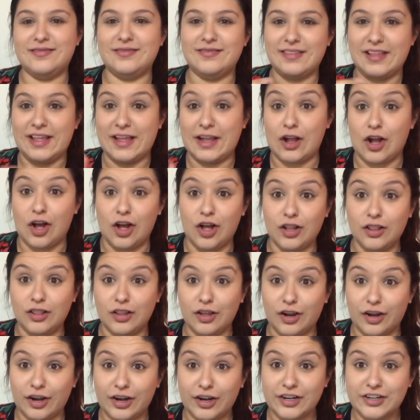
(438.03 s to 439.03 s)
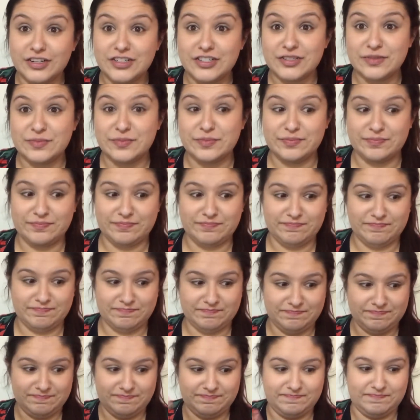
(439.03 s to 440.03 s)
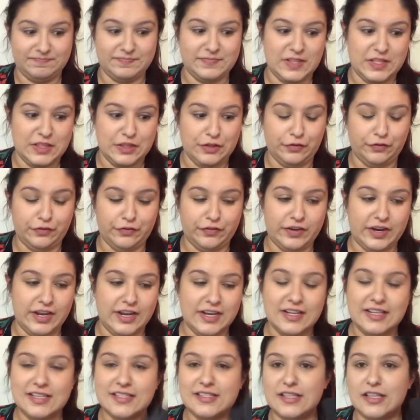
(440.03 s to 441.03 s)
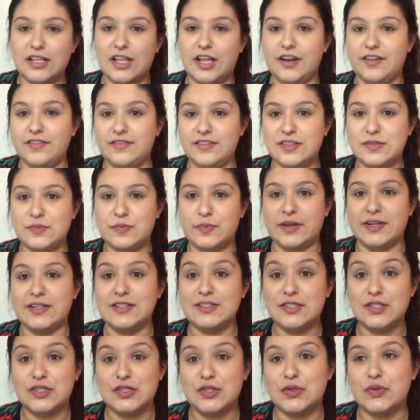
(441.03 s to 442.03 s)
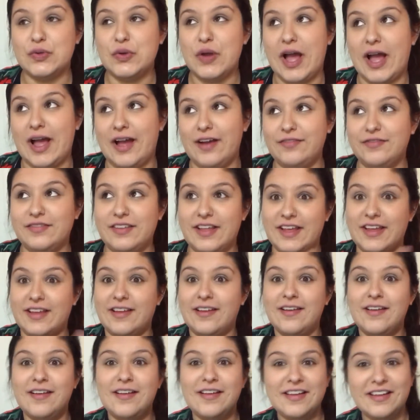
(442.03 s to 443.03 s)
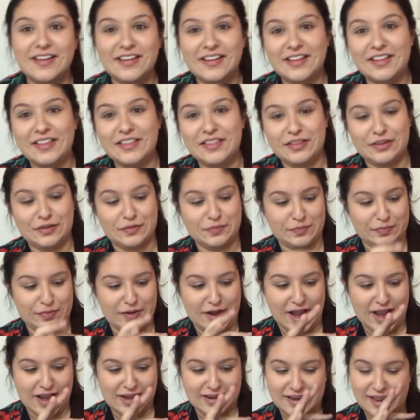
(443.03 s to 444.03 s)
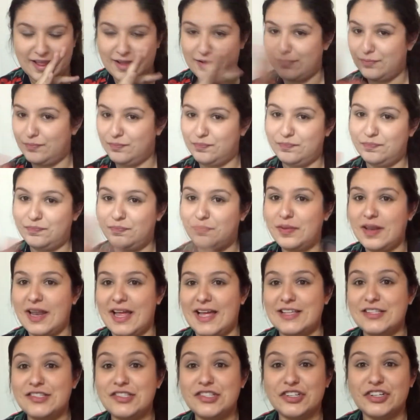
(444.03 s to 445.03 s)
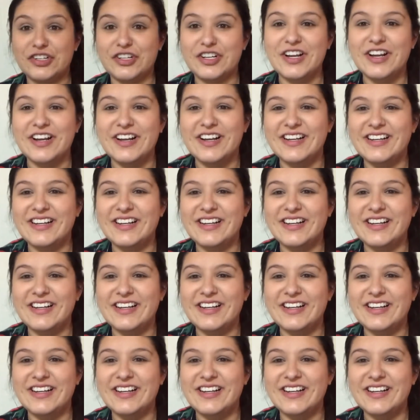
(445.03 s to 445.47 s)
like all large and in the front because a lot of these brands do have like their brand like plastered